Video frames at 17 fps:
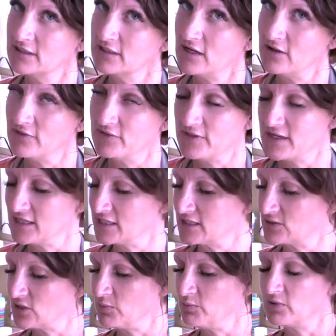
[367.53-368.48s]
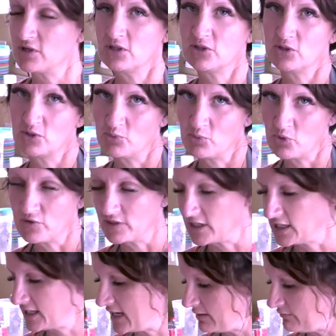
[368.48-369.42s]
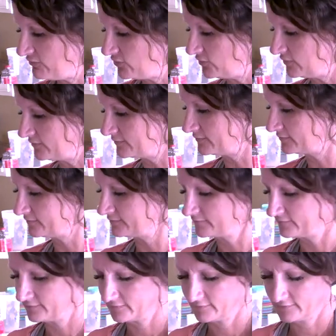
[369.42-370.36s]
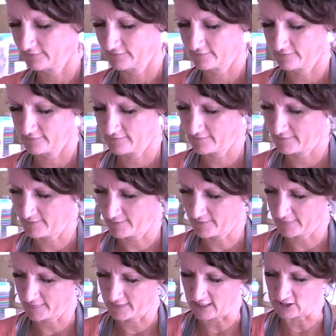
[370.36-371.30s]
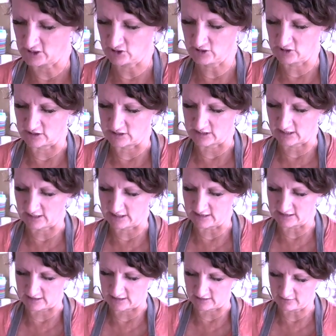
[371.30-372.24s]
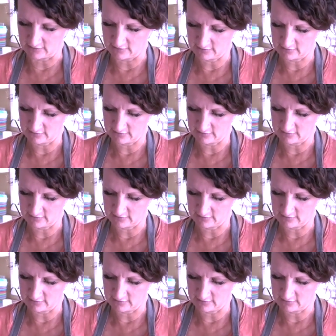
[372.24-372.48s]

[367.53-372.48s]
on things, so I put a little more than a capful. I should just listen.